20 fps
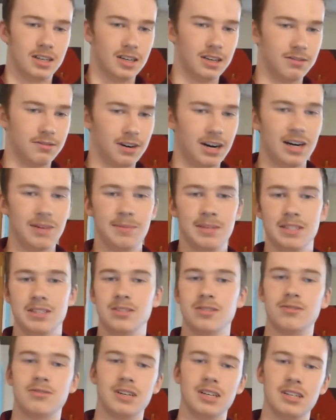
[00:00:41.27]

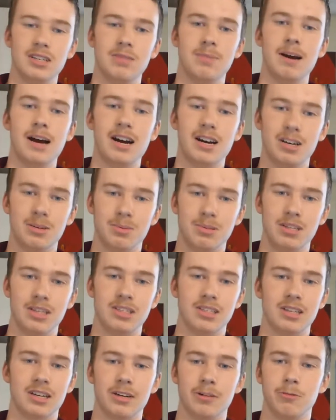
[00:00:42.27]
environmental friendly power
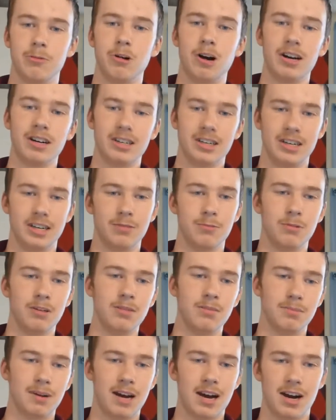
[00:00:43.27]
plants like water and
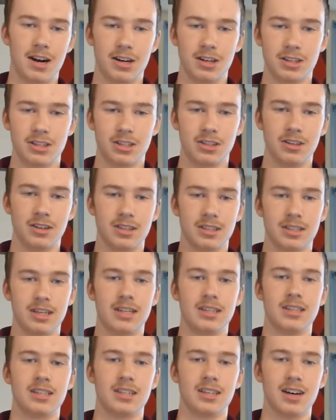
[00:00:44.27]
wind power, knowing
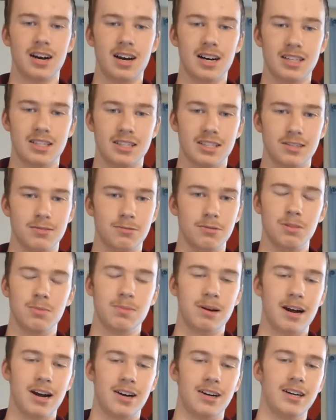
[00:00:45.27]
that the cost of wind
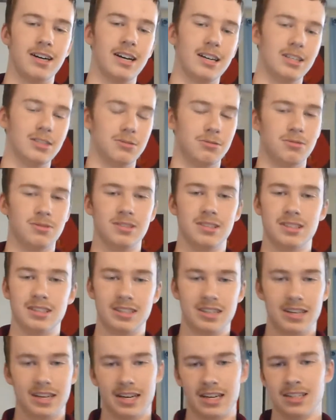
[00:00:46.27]
power
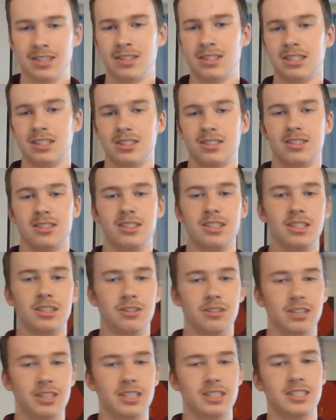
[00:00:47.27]
has
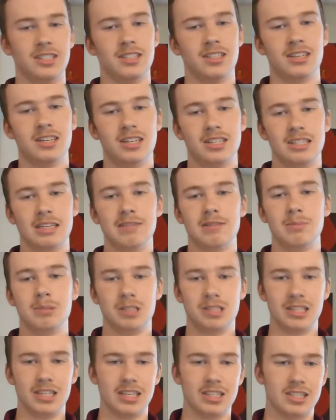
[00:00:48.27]
decreased
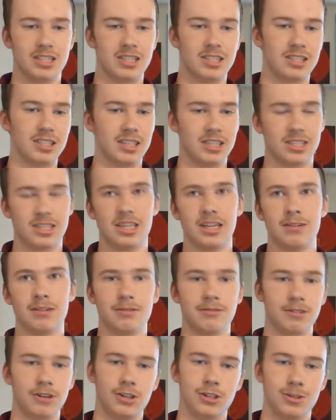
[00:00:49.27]
70% since they were
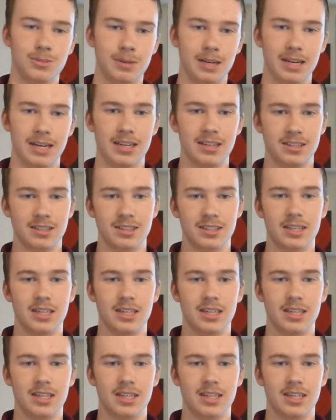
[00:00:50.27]
first made.